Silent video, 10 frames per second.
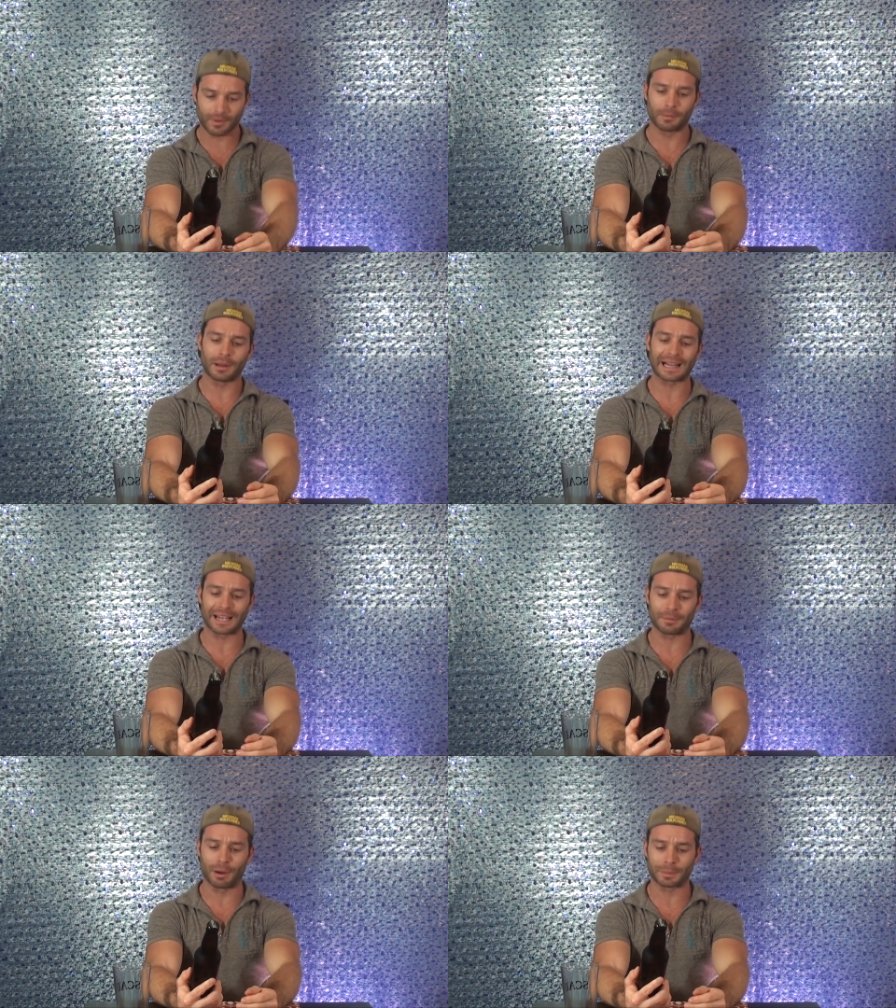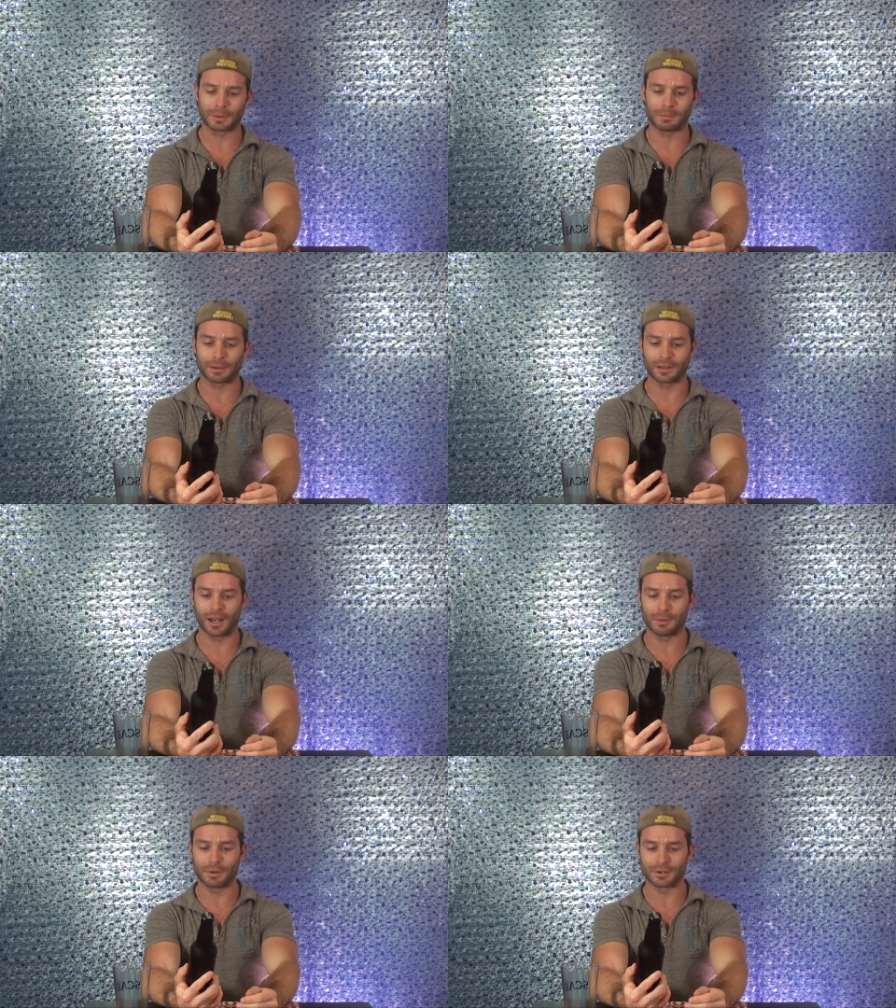a lot of the pumpkin
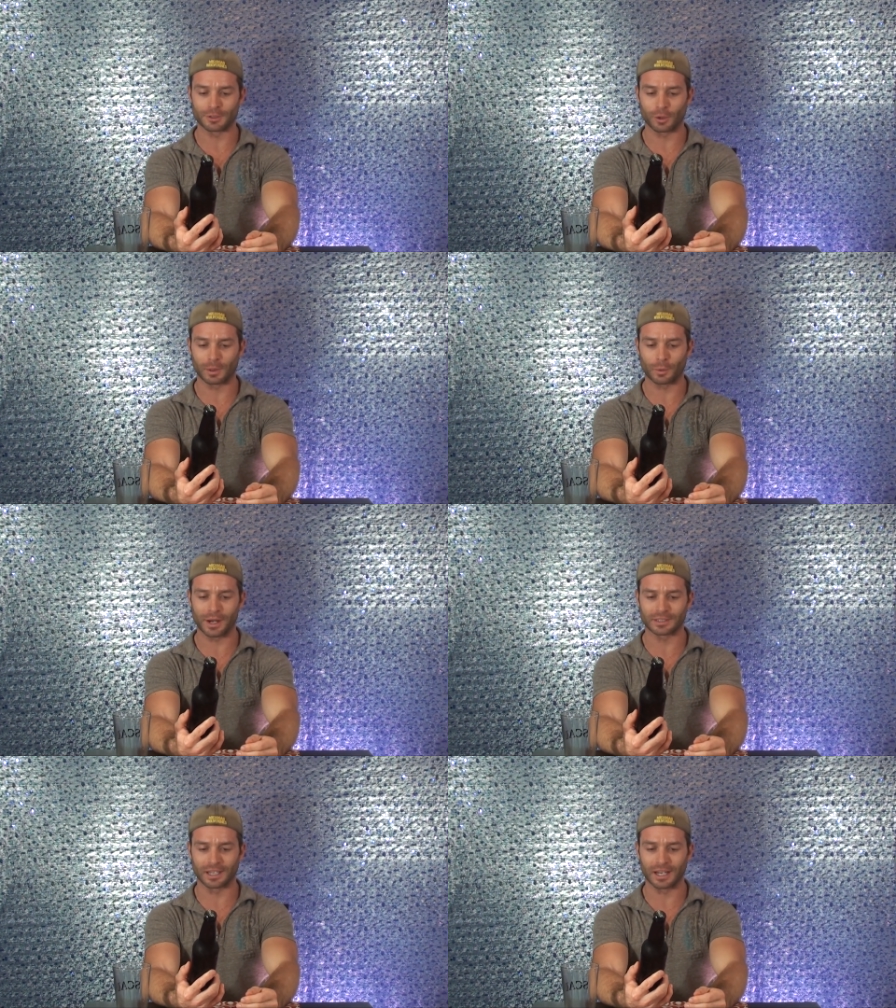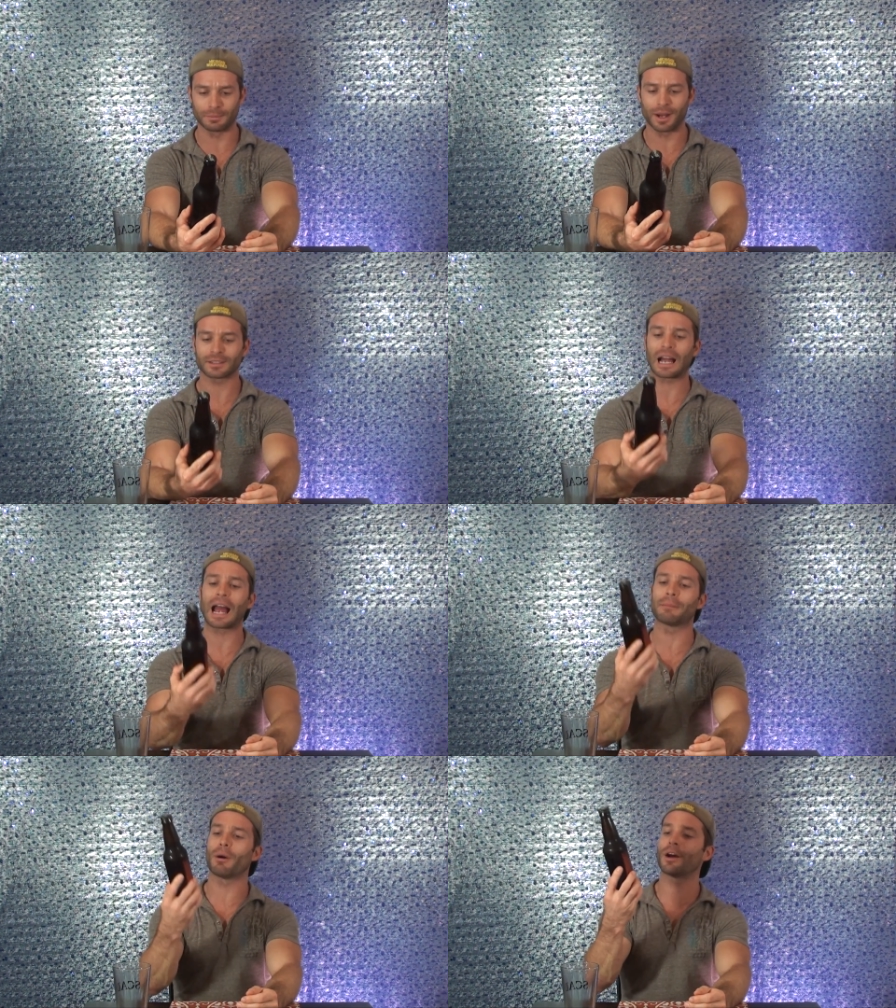beers are going by the wayside. But
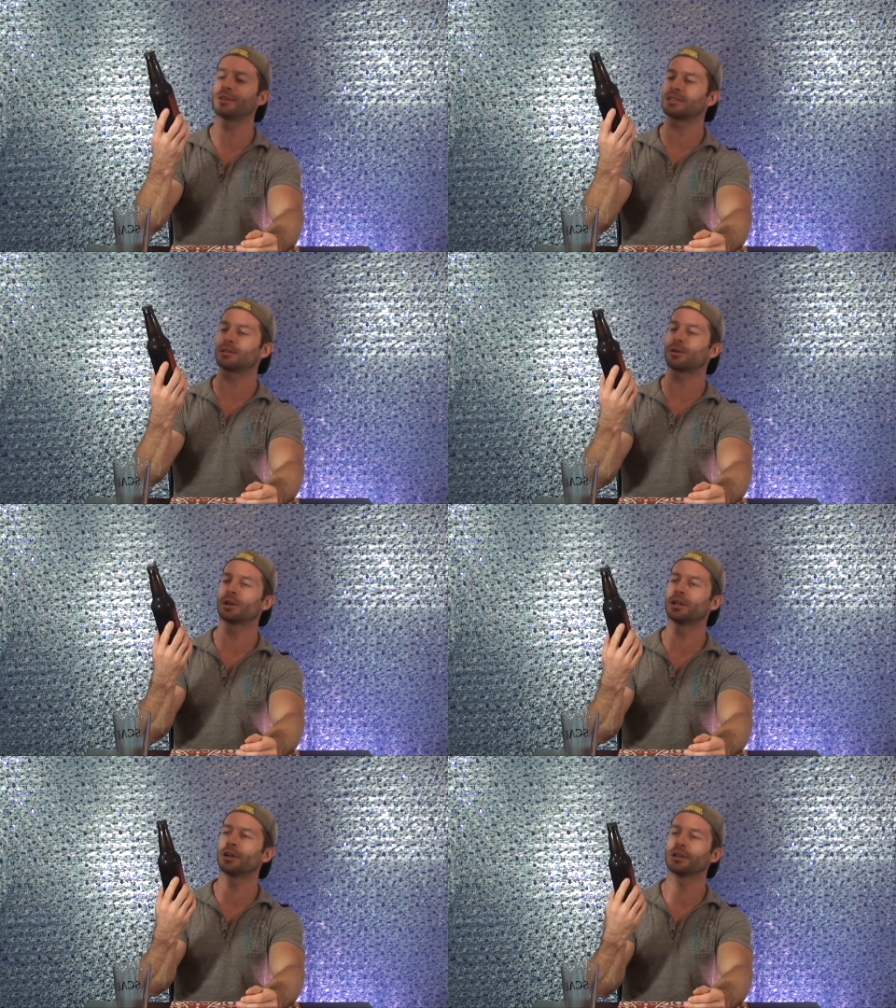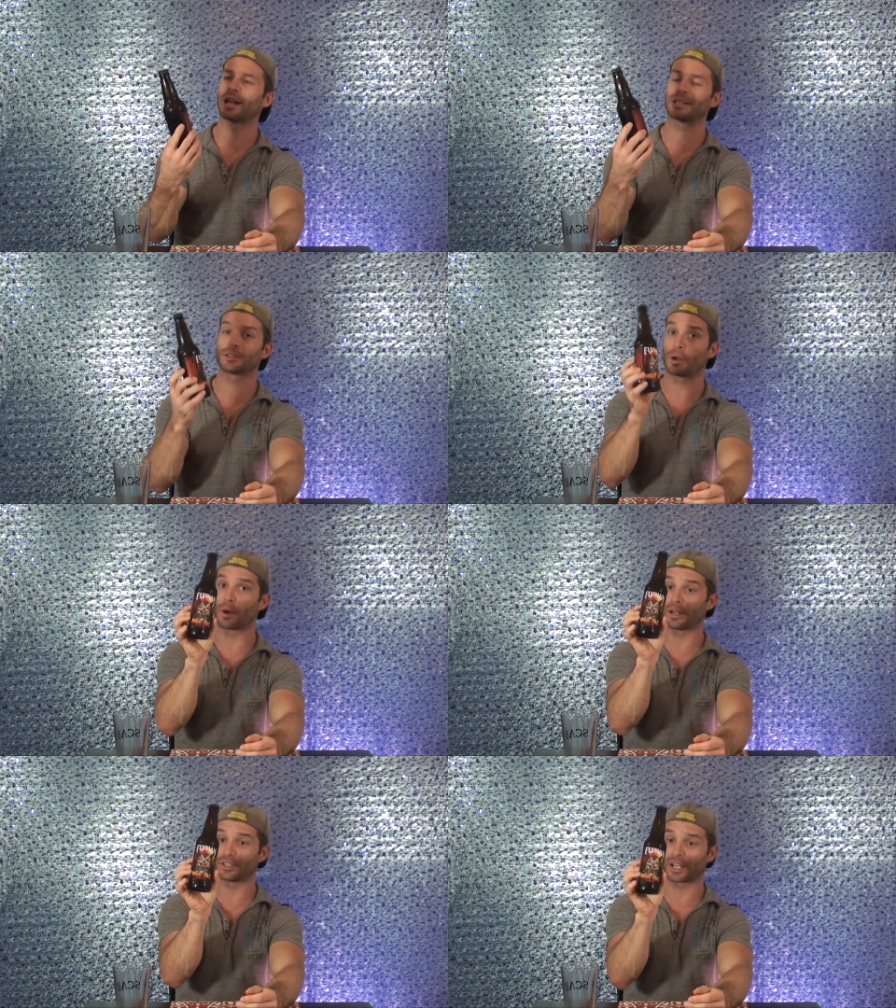I bought this a little earlier, and so I
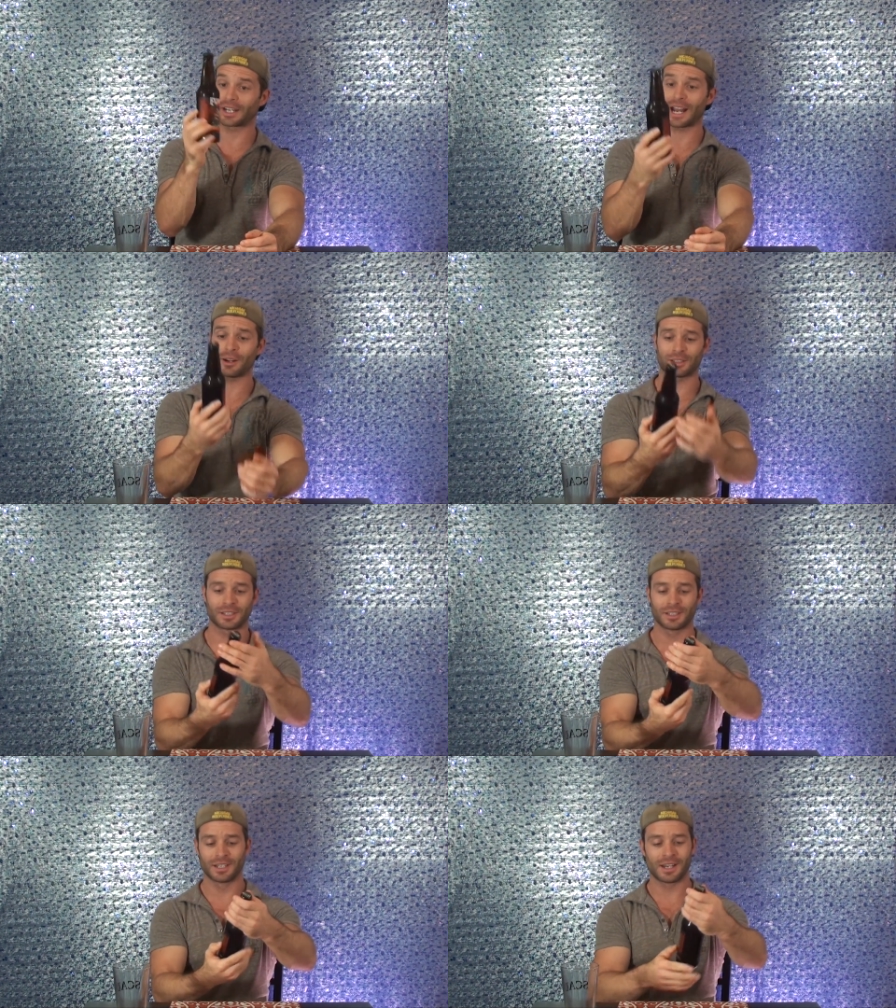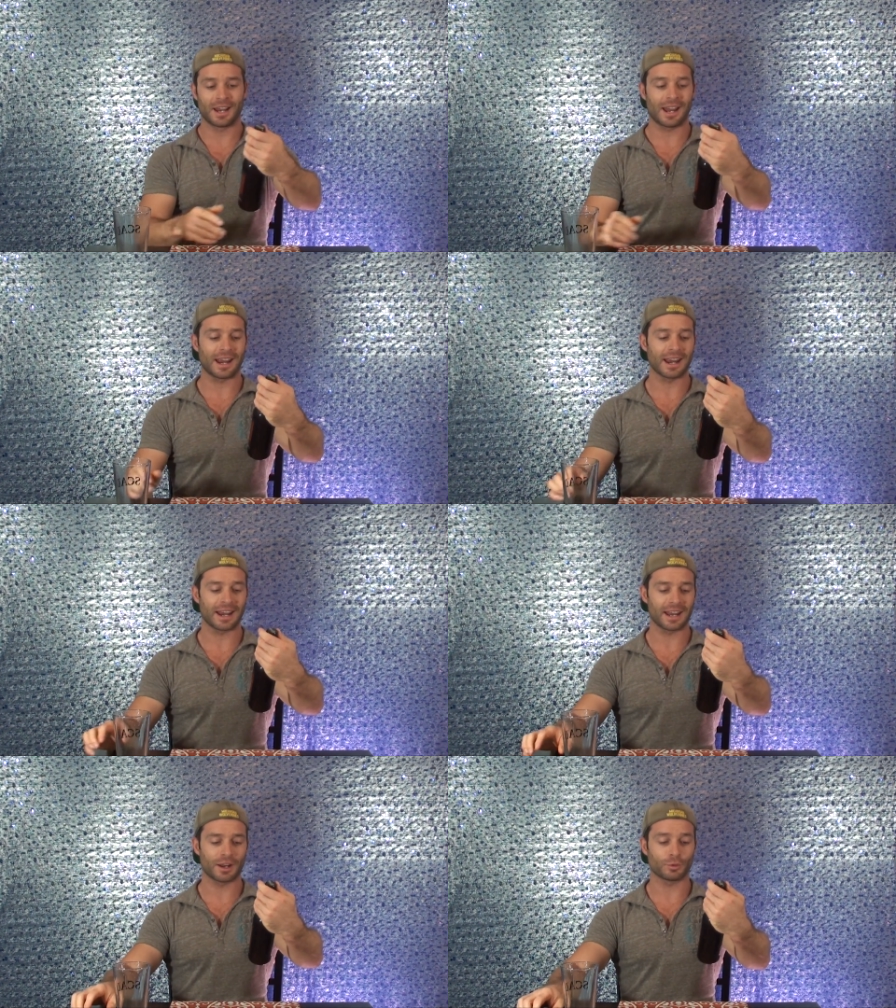wanted to check it out,
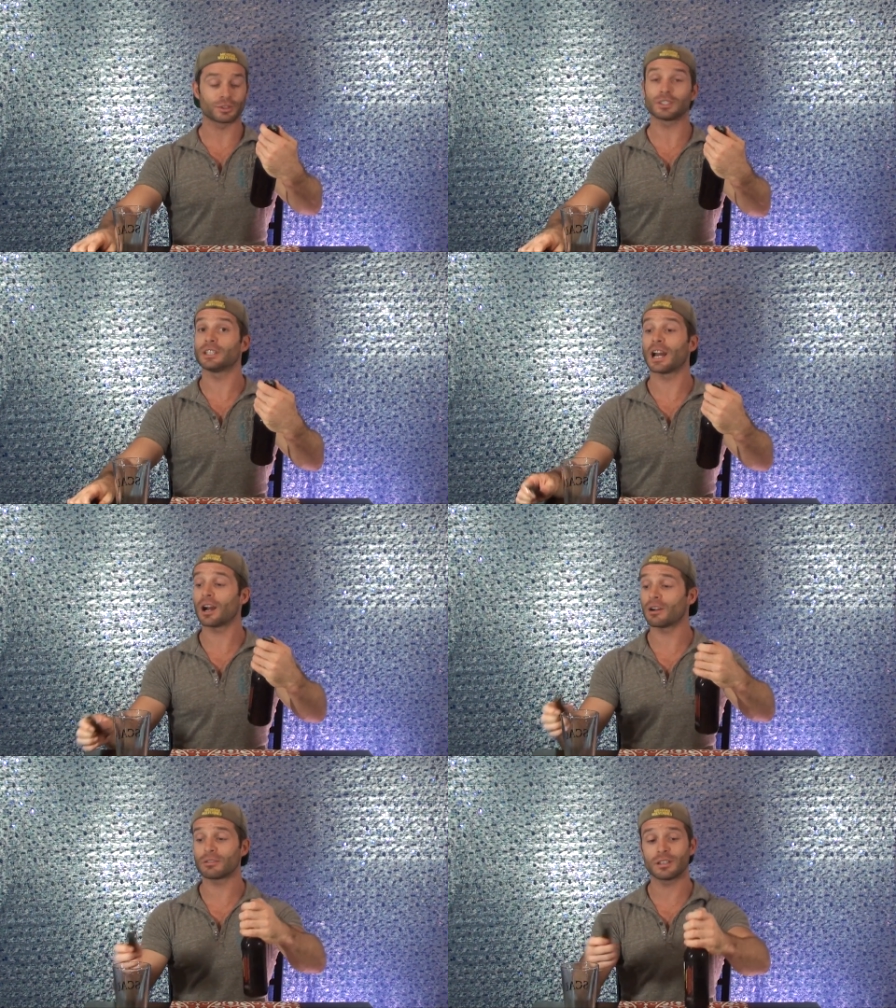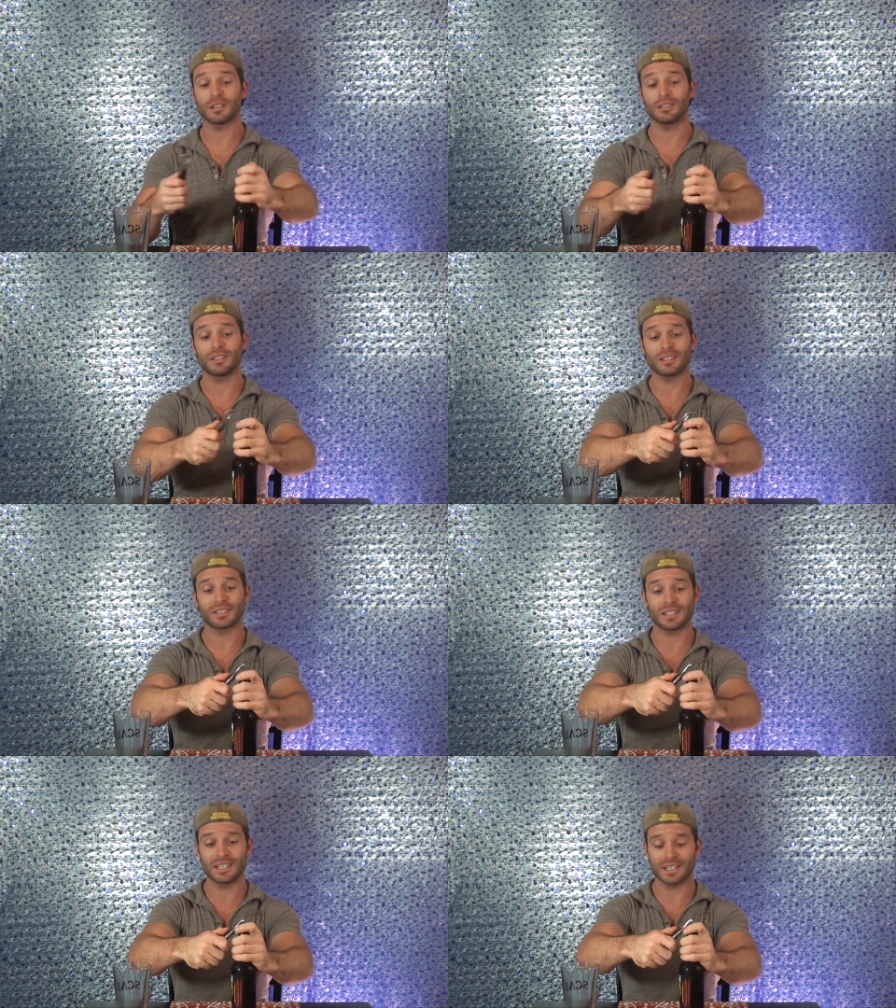and we'll see how good
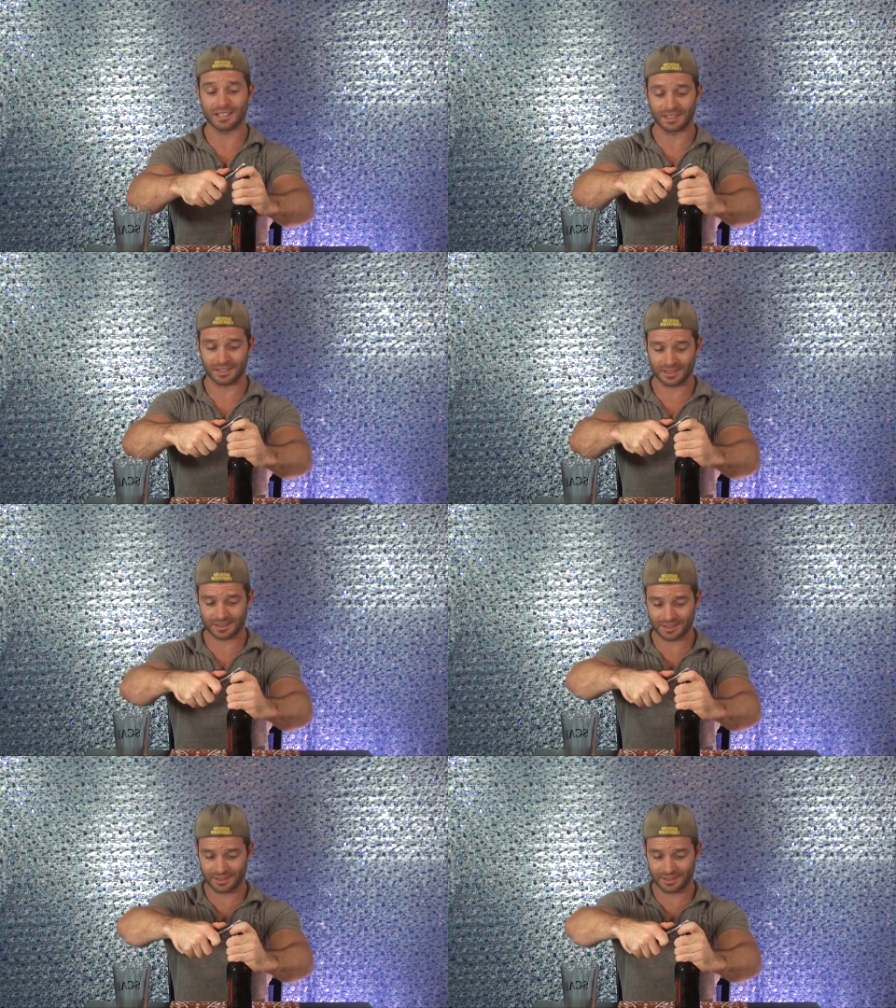this is.